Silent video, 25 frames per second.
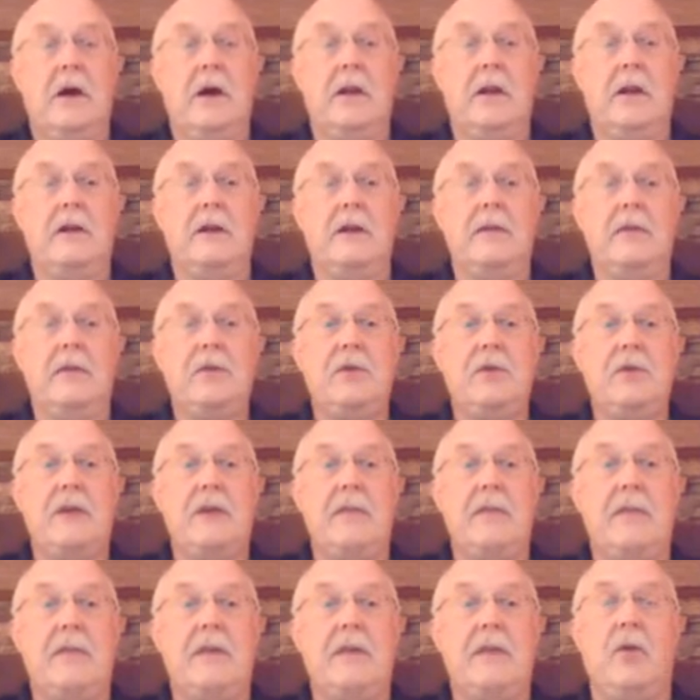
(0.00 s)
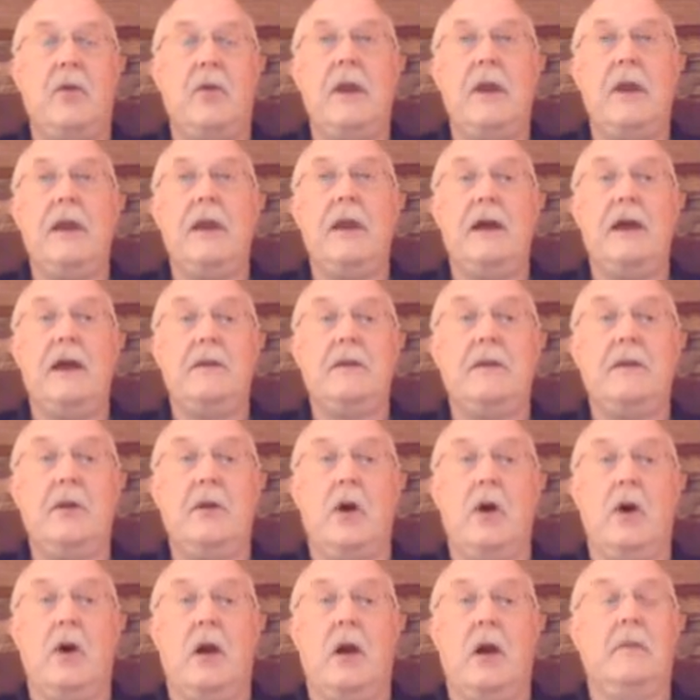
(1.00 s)
on a W10 by 49
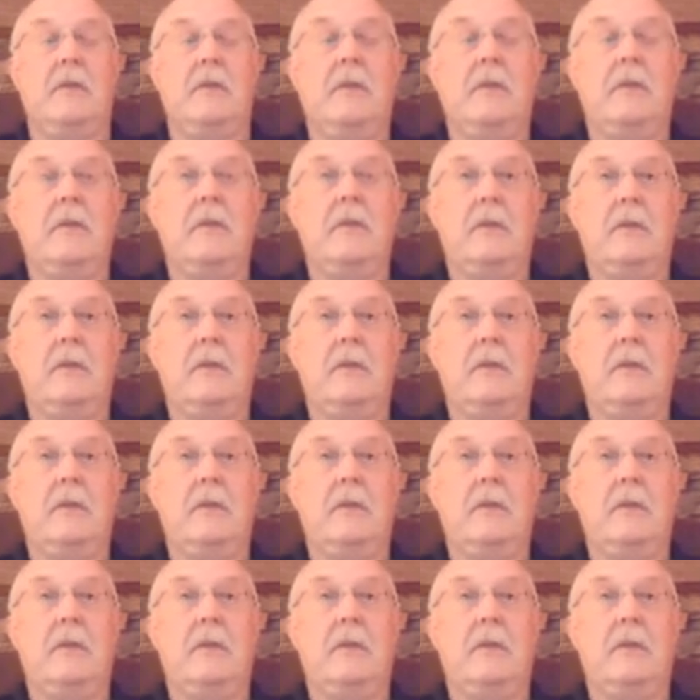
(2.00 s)
column?